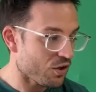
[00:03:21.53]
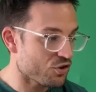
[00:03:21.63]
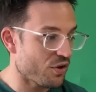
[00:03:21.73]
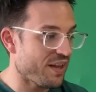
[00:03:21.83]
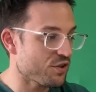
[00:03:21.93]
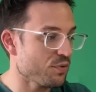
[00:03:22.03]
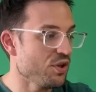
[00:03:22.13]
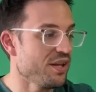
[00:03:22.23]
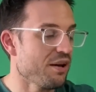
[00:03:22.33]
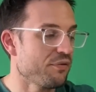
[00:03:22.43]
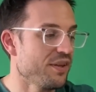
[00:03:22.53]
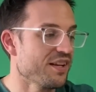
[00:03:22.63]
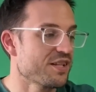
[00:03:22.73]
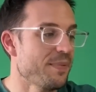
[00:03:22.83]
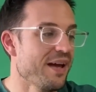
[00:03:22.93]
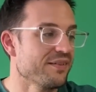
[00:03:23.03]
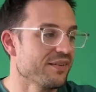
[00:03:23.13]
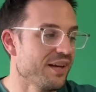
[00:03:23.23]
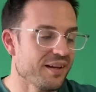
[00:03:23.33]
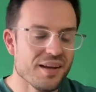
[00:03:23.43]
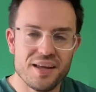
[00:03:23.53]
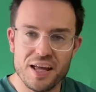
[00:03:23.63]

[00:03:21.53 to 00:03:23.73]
So that's what you get for the expanded kit.